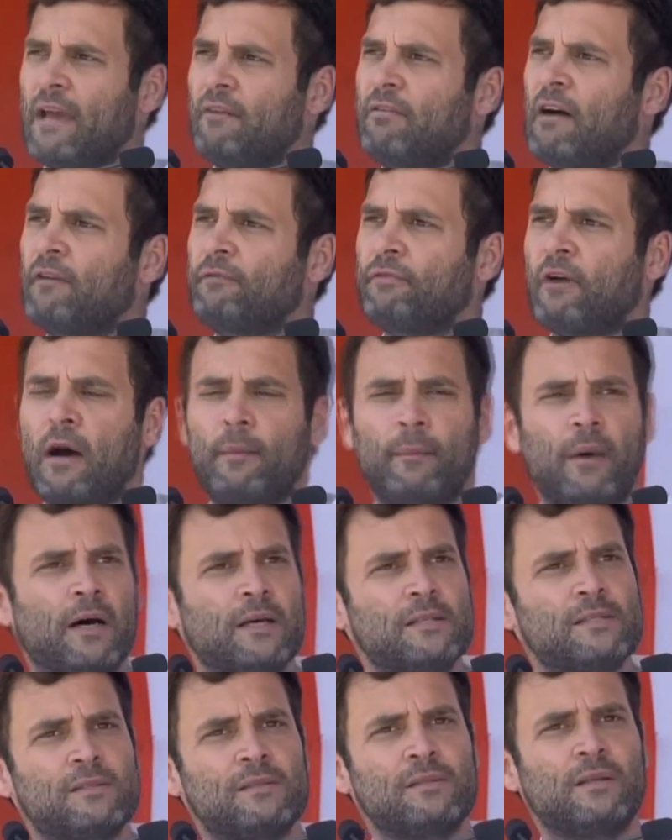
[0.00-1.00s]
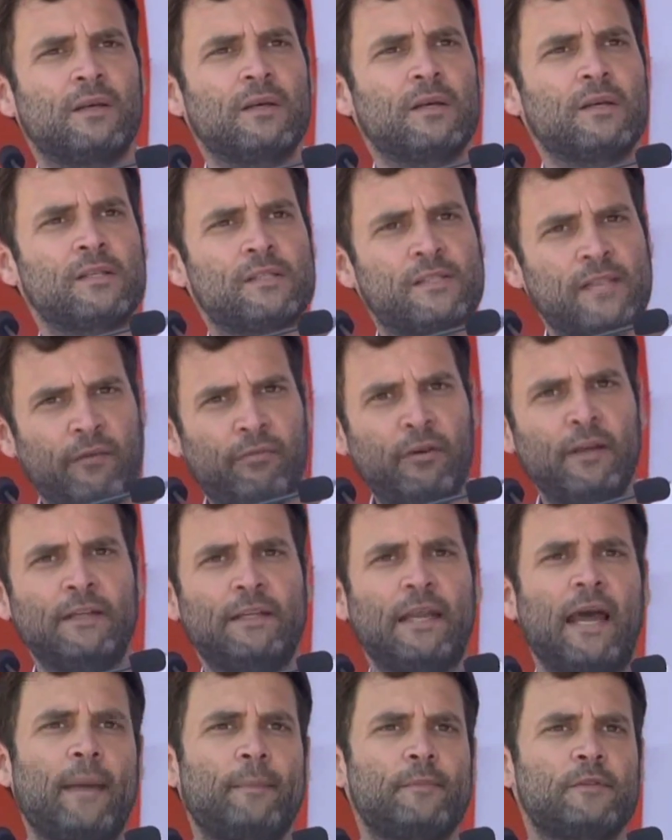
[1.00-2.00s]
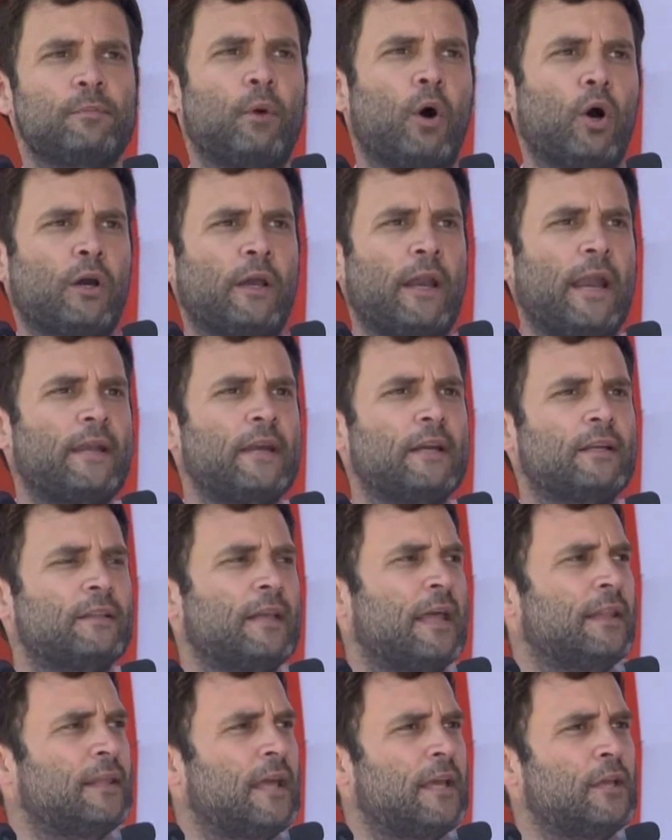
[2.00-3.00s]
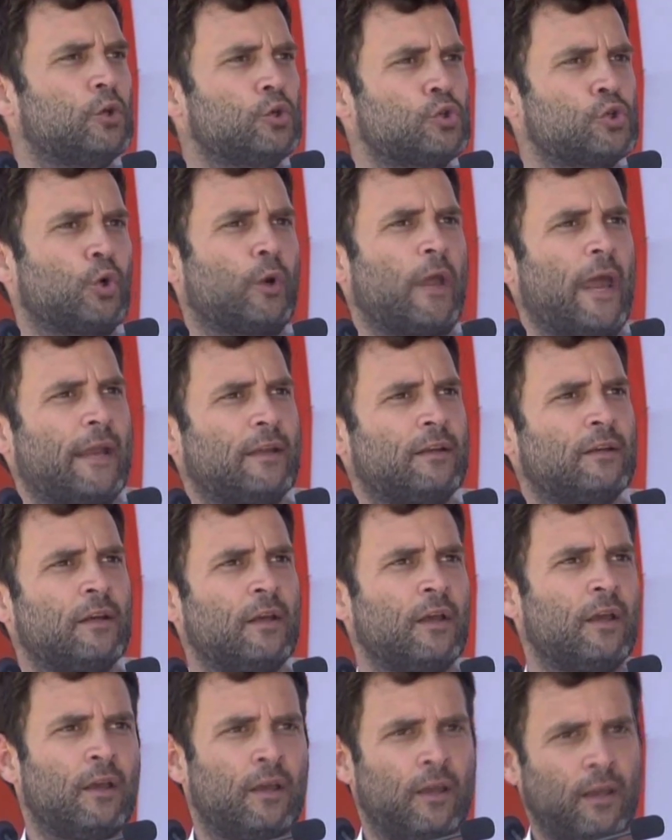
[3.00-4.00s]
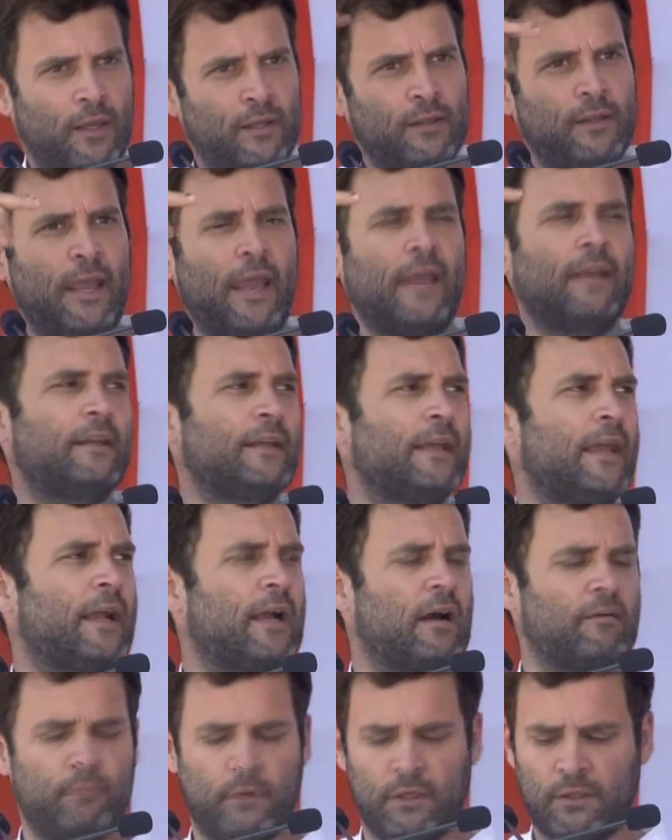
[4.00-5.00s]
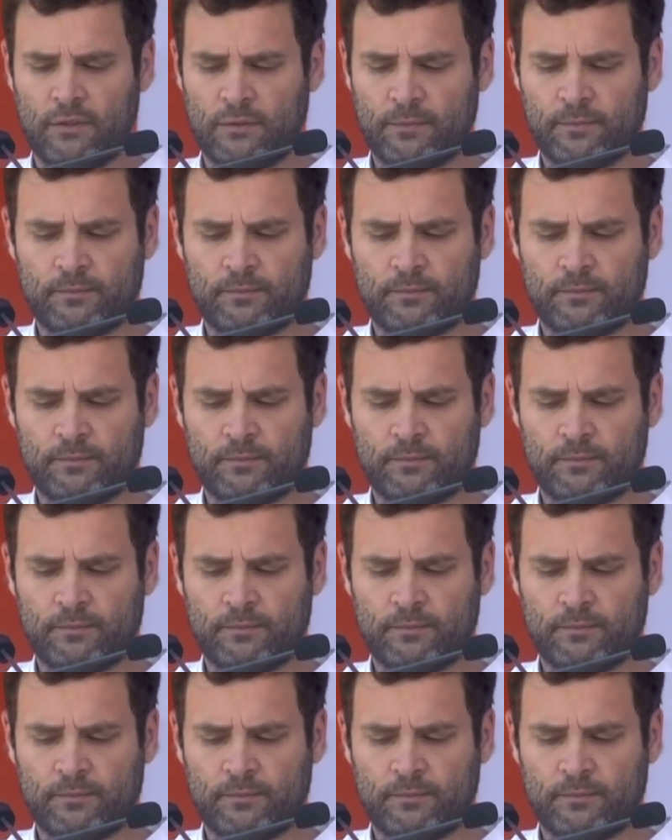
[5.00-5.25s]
gave our farmers 7 times more credit than they used to get in the NDA government.